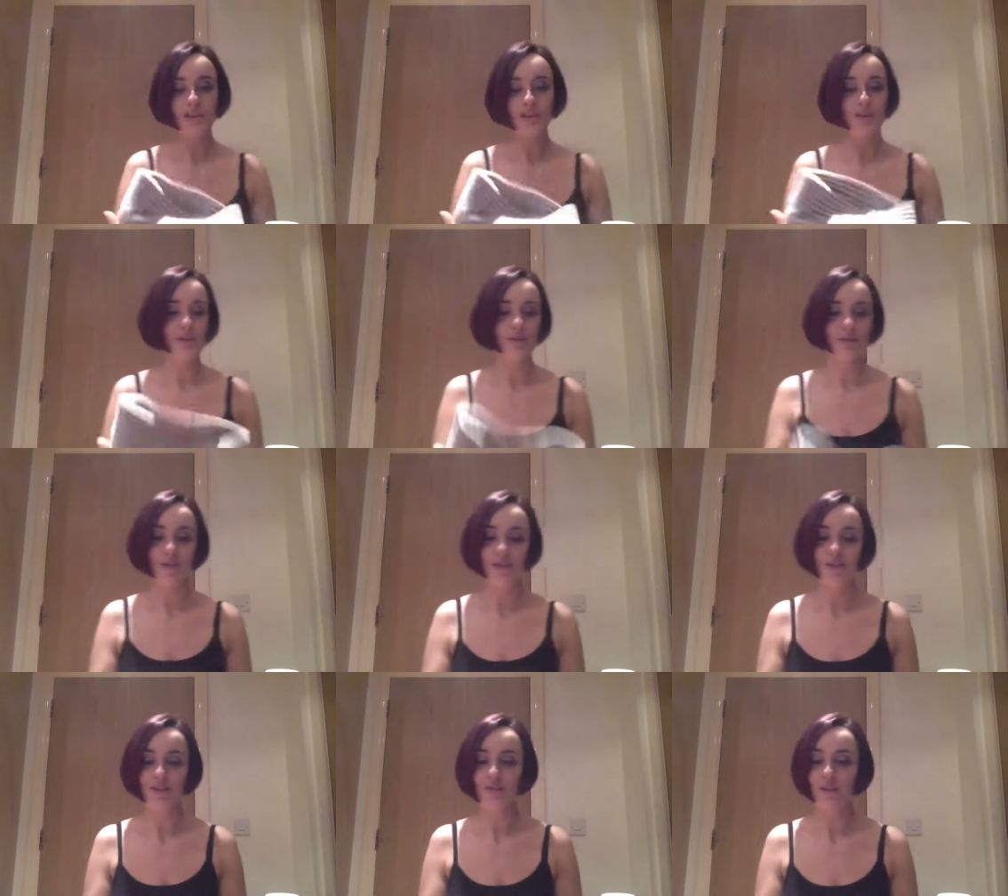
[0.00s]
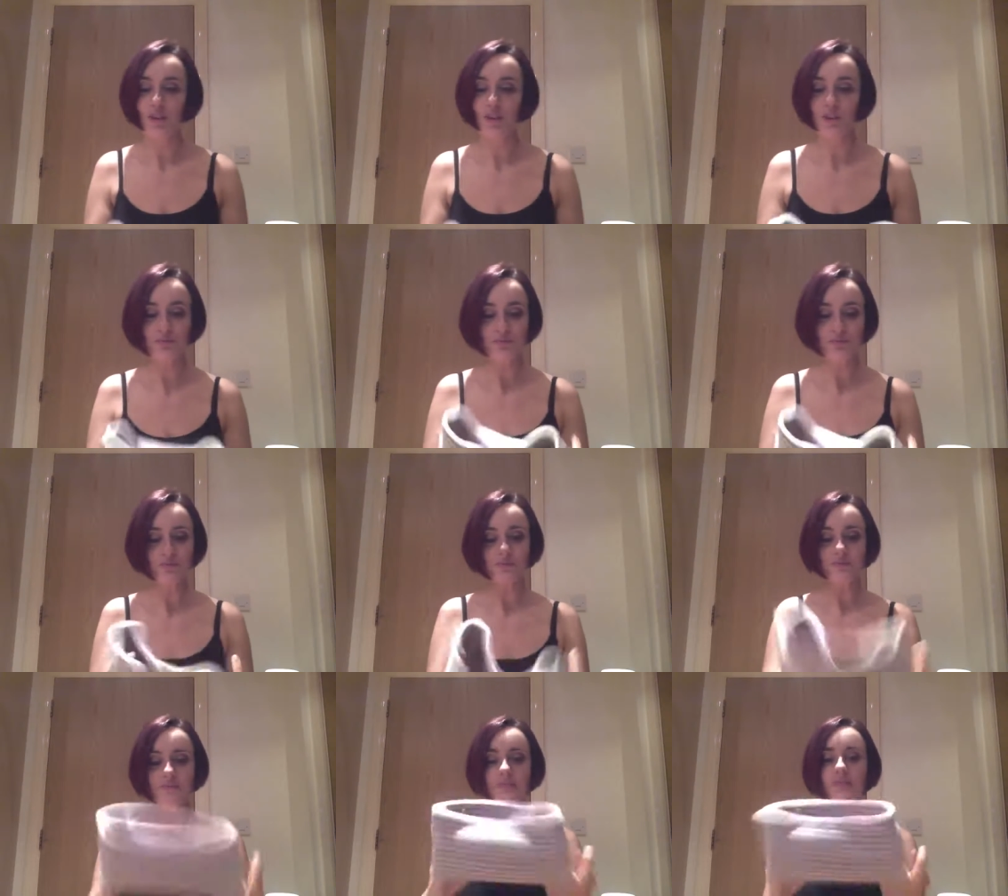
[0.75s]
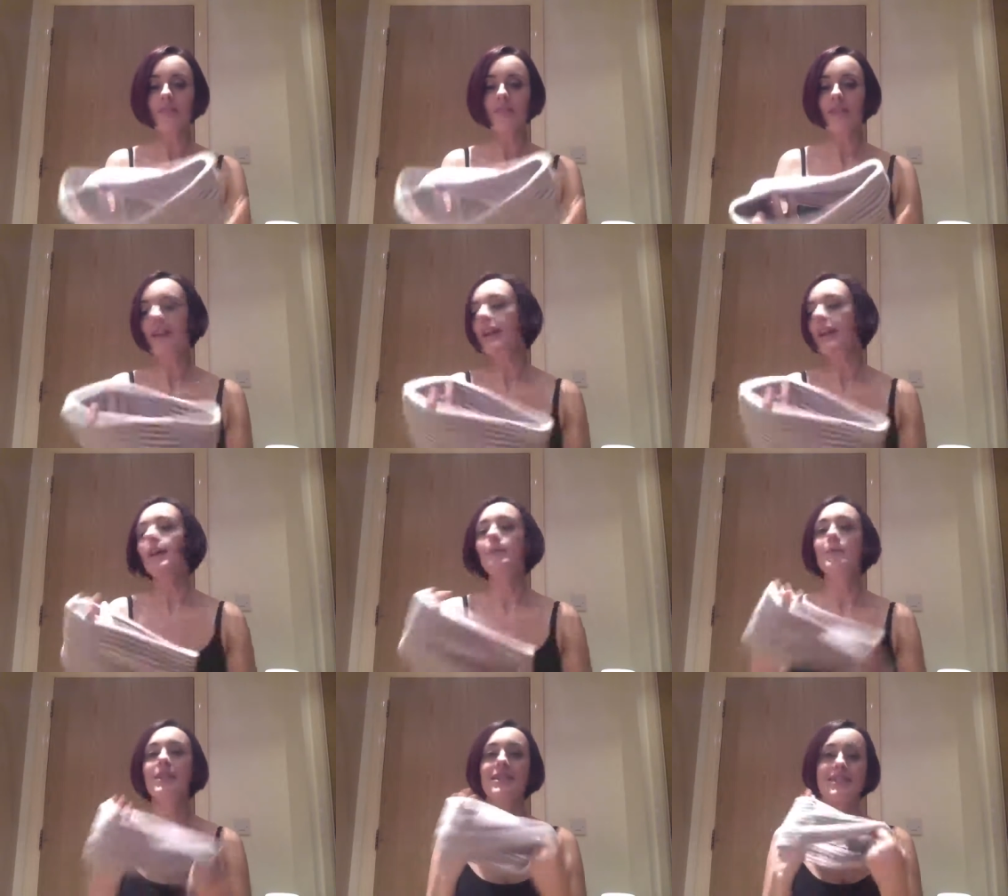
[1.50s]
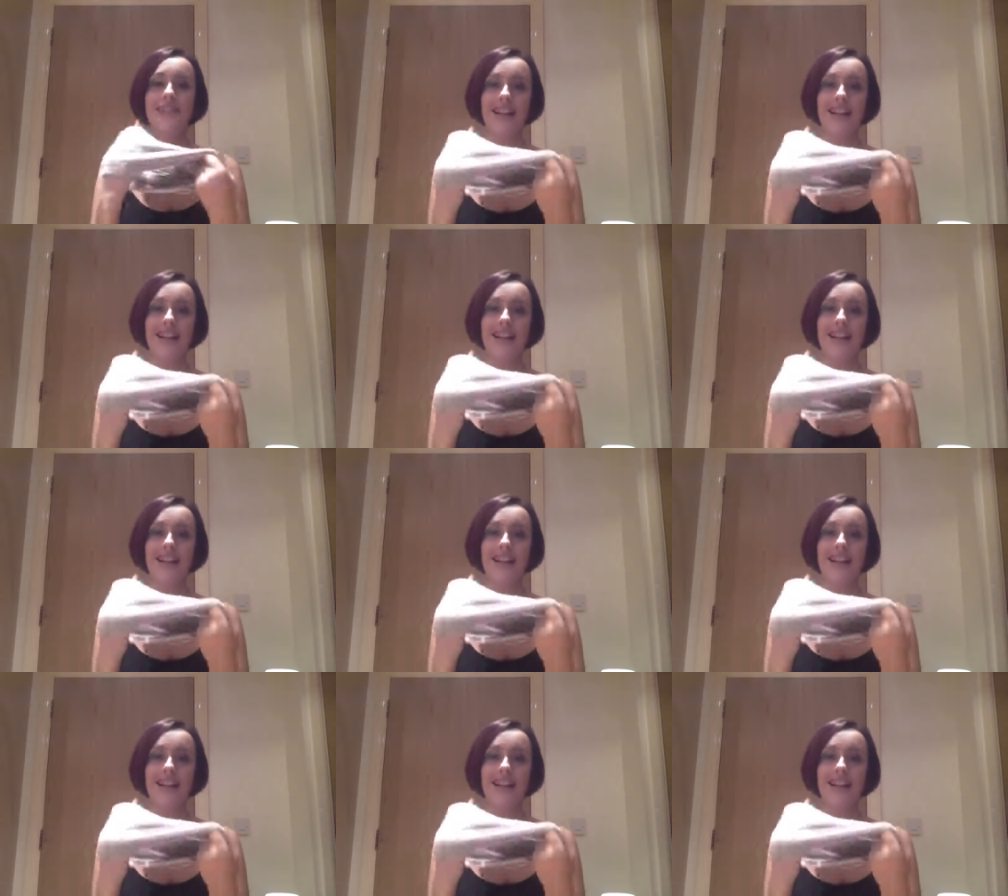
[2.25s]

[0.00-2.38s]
be doing first of all is